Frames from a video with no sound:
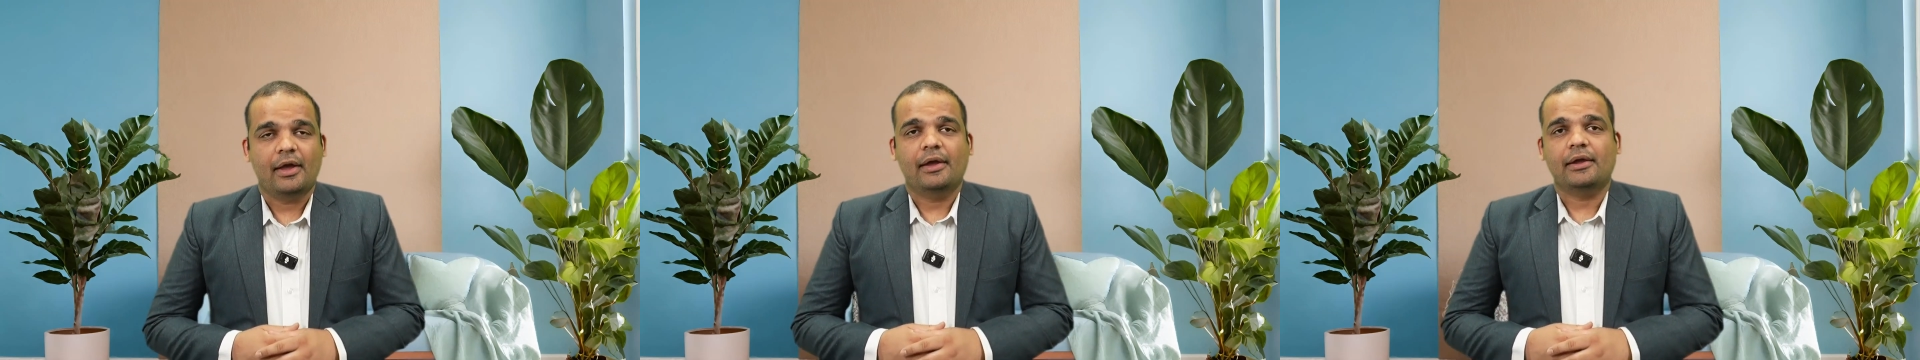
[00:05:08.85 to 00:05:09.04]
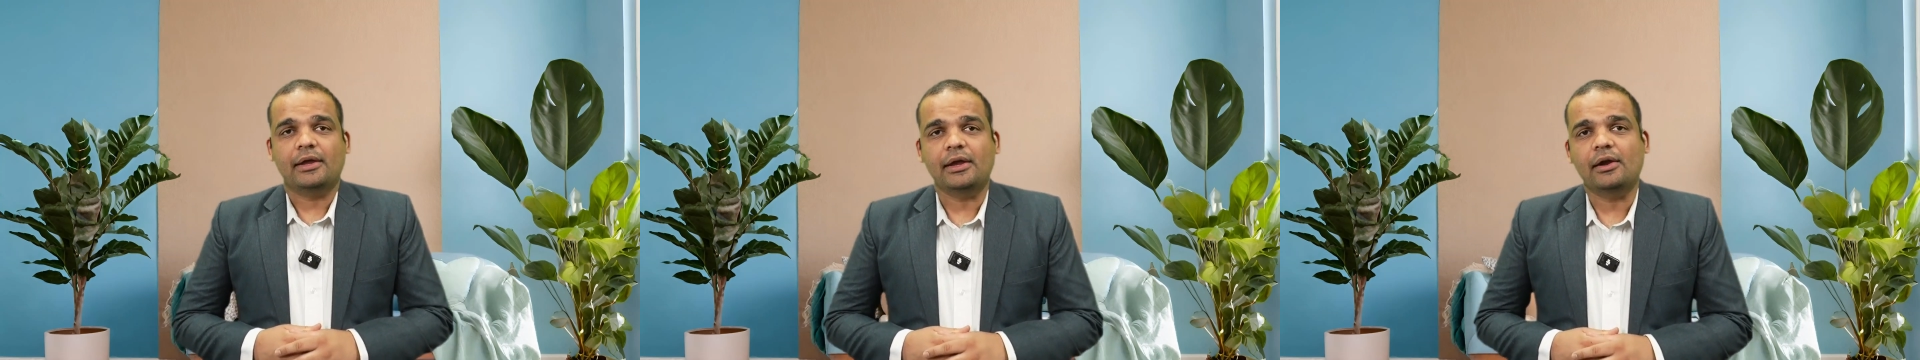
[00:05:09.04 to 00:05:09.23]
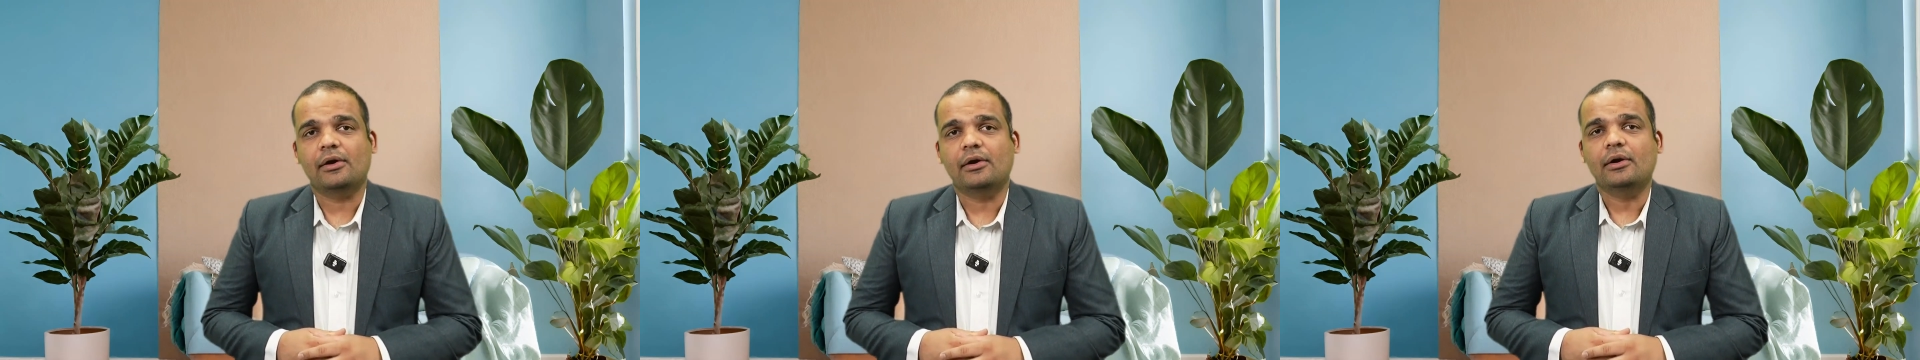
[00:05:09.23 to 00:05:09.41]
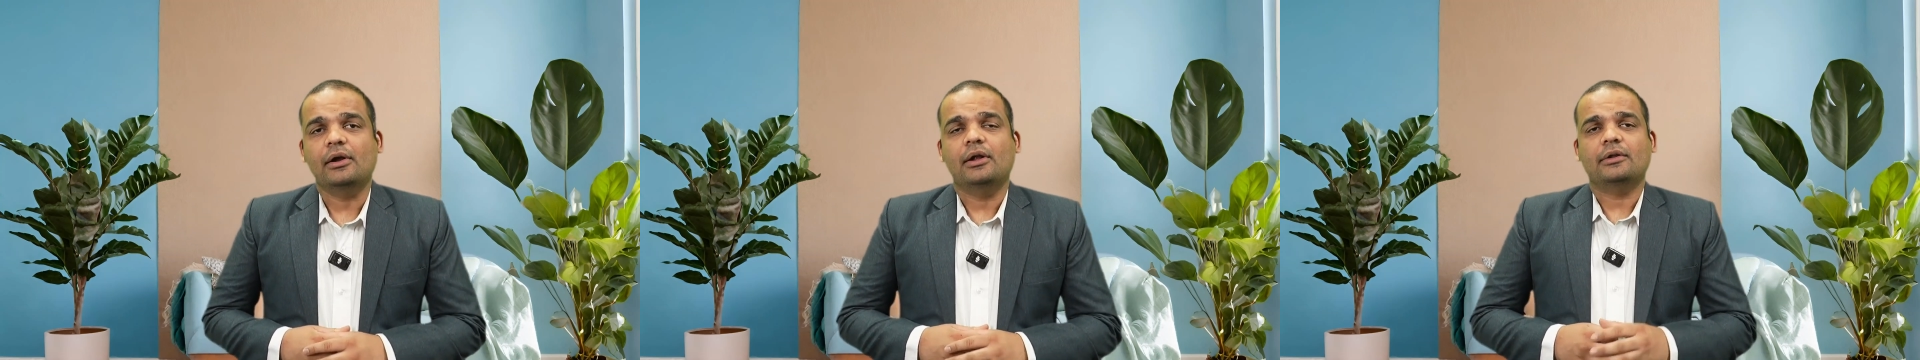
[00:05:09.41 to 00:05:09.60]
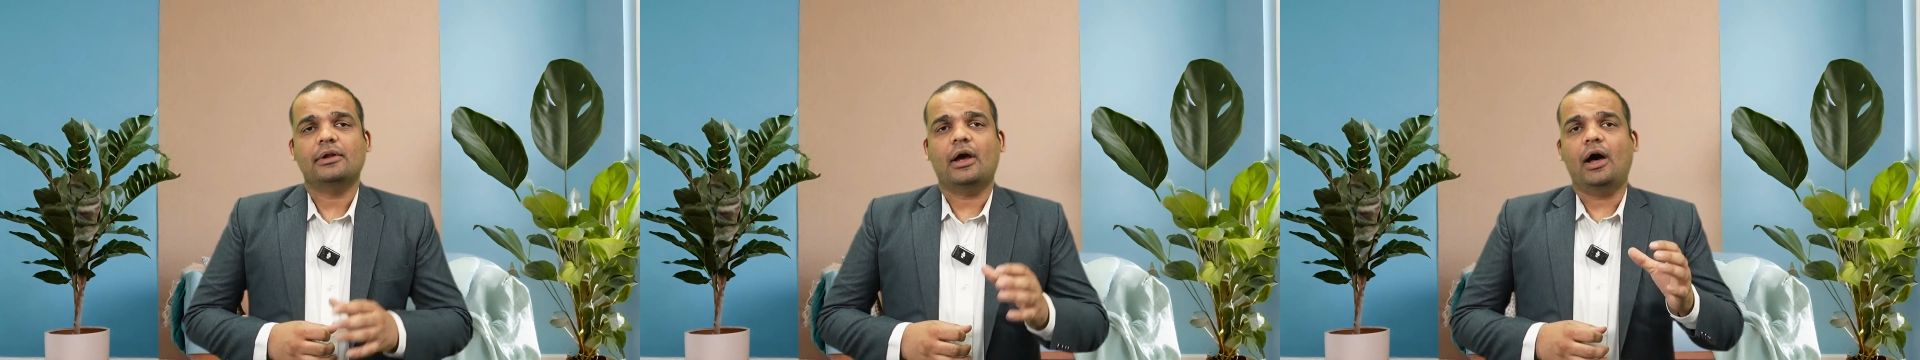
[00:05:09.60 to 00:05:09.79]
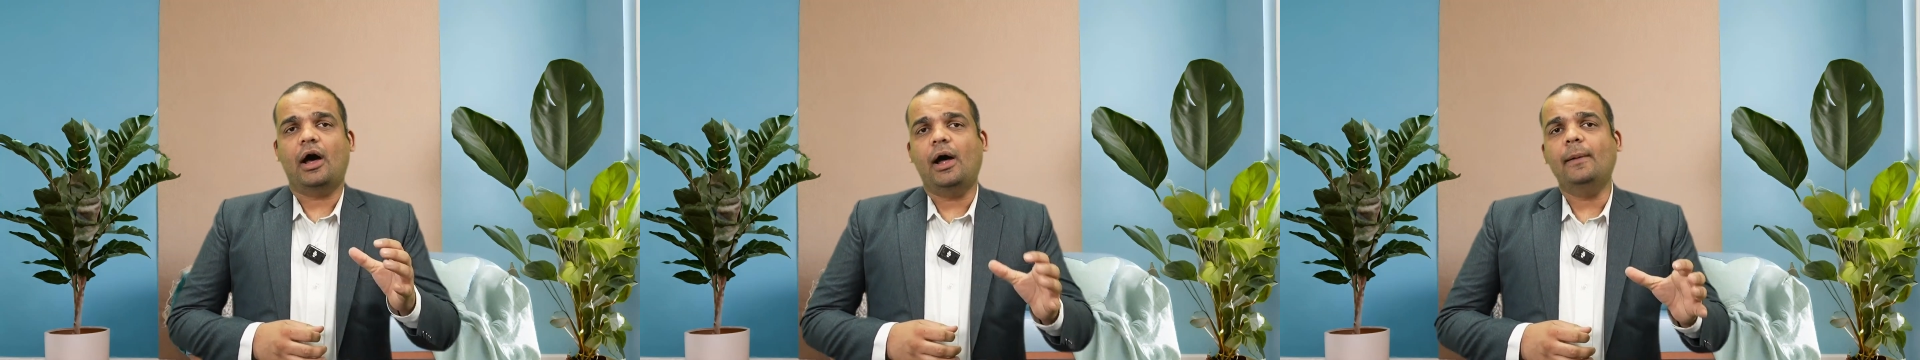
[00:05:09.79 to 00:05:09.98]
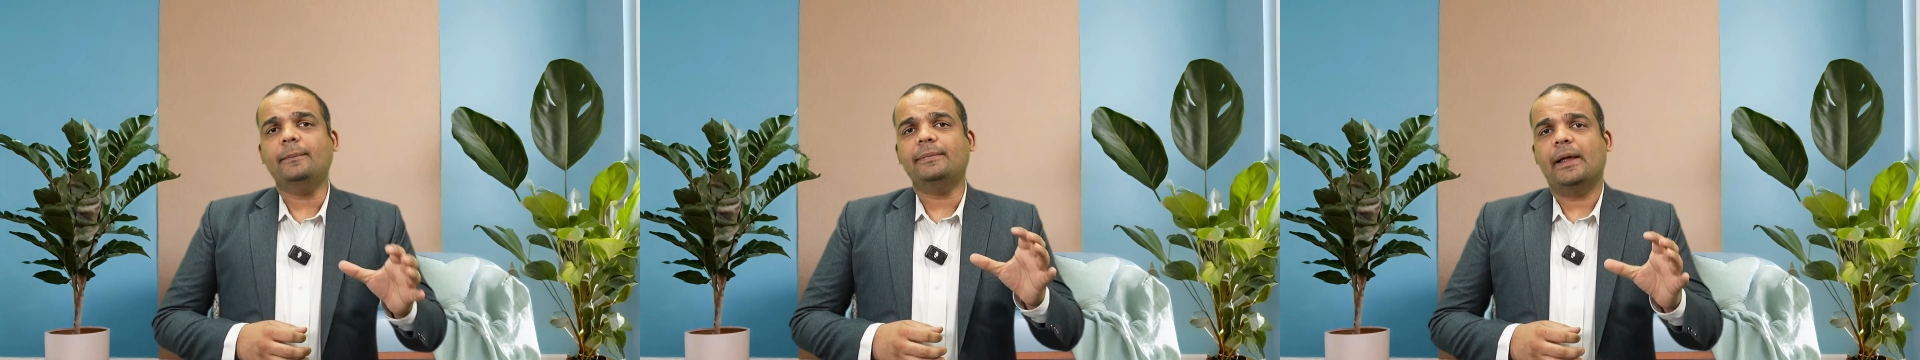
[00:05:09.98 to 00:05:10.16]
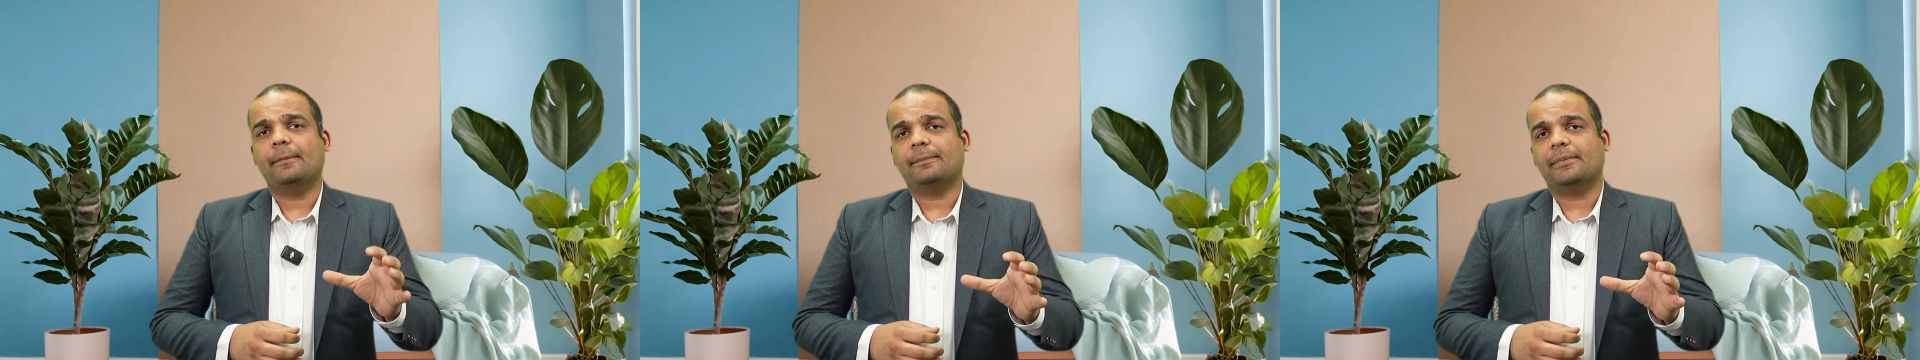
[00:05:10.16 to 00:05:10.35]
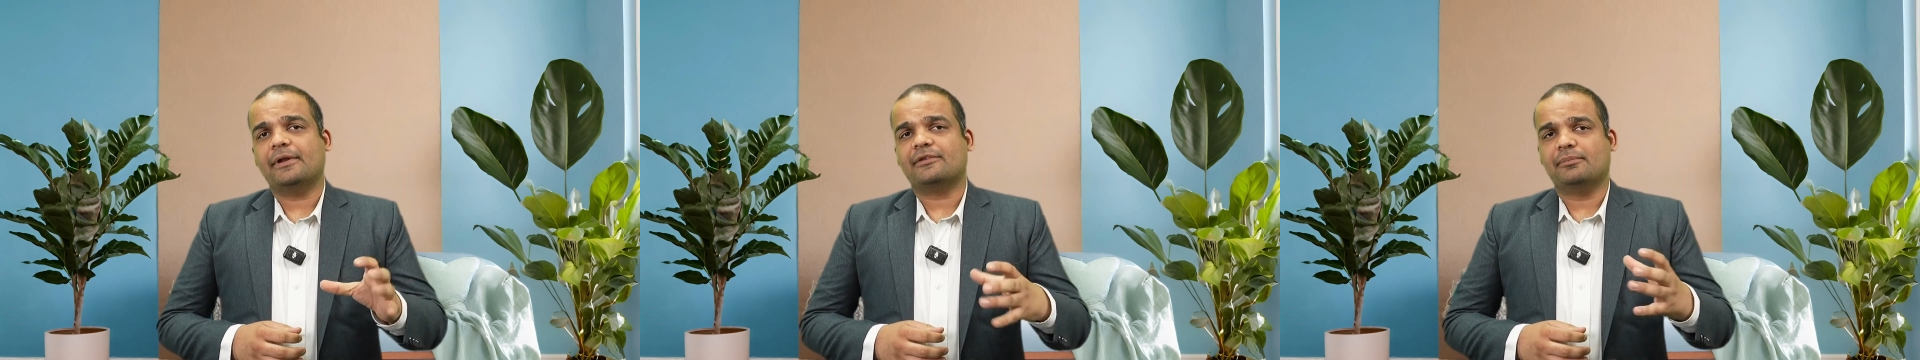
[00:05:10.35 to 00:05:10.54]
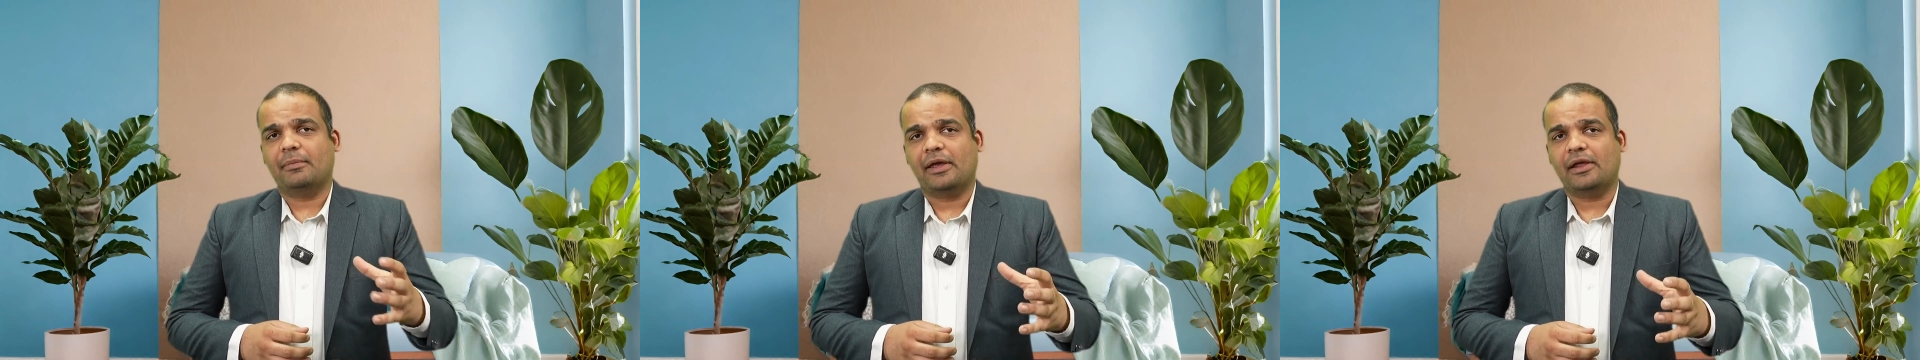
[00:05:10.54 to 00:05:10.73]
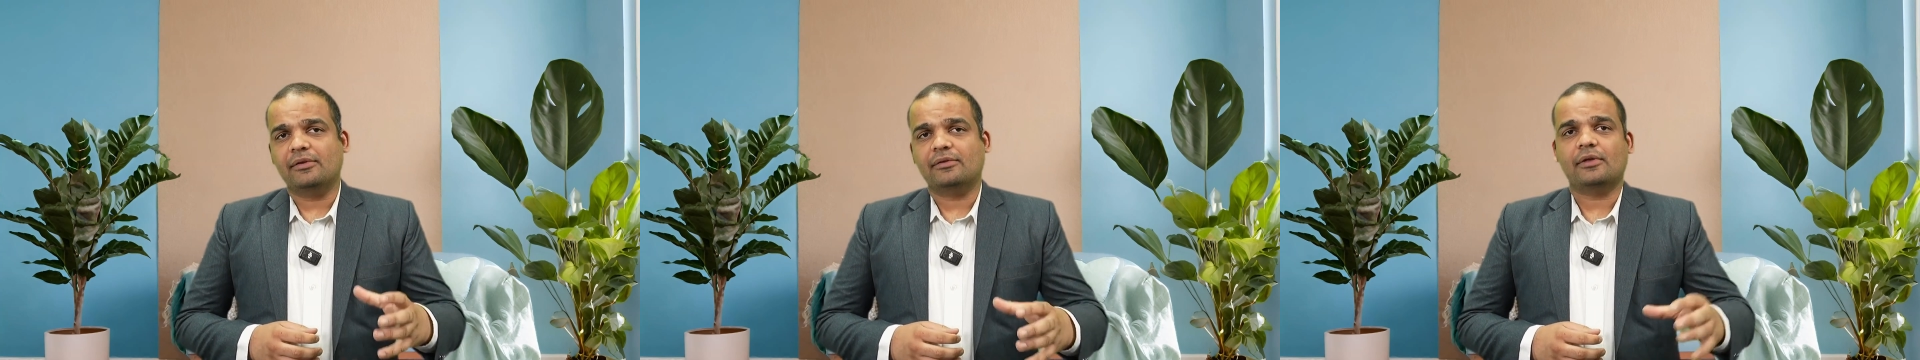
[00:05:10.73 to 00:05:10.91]
Here, the ARM templates
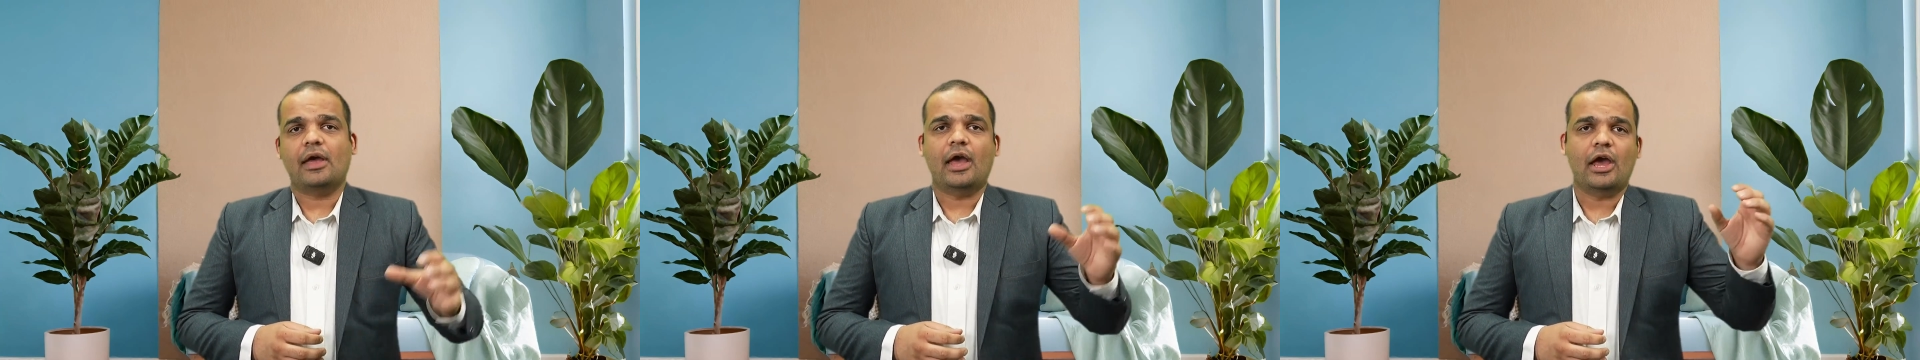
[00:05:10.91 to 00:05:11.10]
means